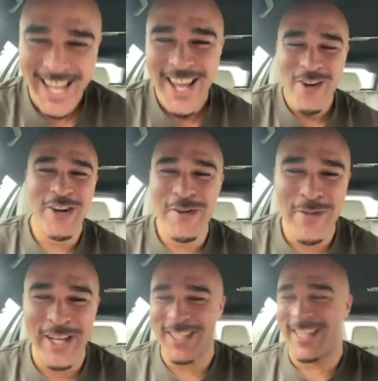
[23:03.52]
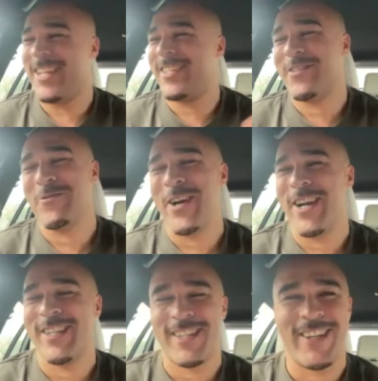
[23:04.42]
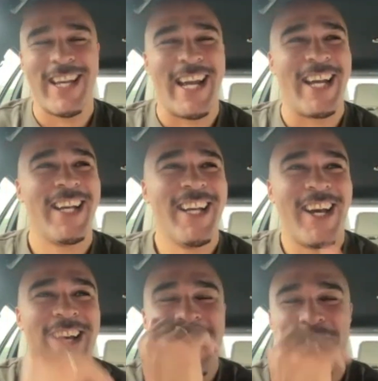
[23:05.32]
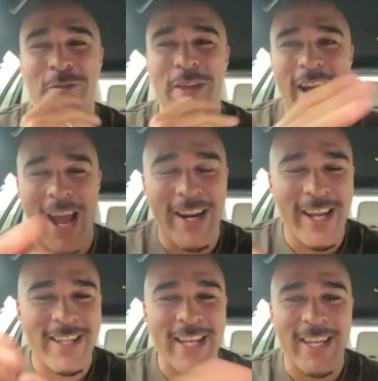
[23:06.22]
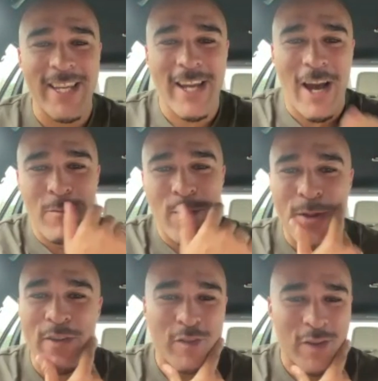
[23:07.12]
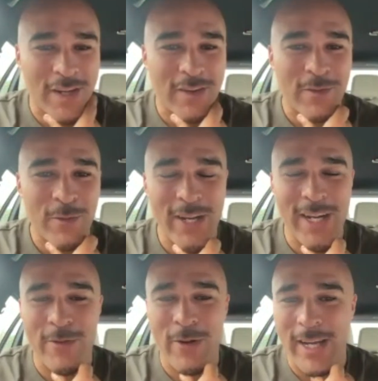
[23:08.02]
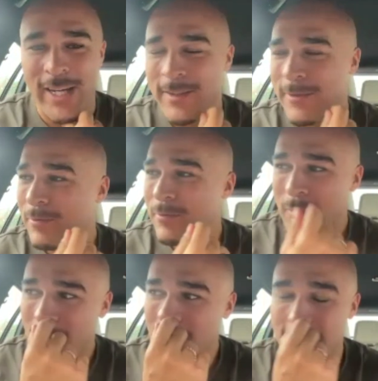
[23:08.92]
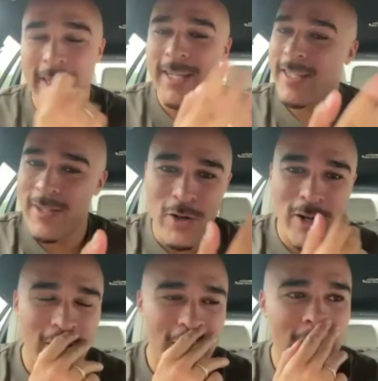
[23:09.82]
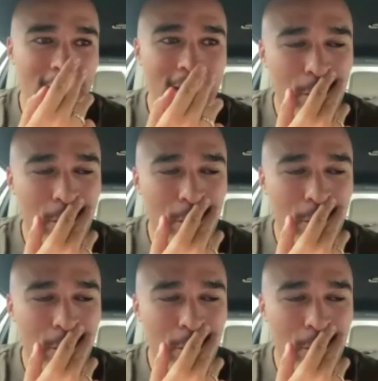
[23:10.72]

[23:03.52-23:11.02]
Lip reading: One of the best 10s in the world. So I'd have him there, and I think he'll complement Finn really well, like he's done already.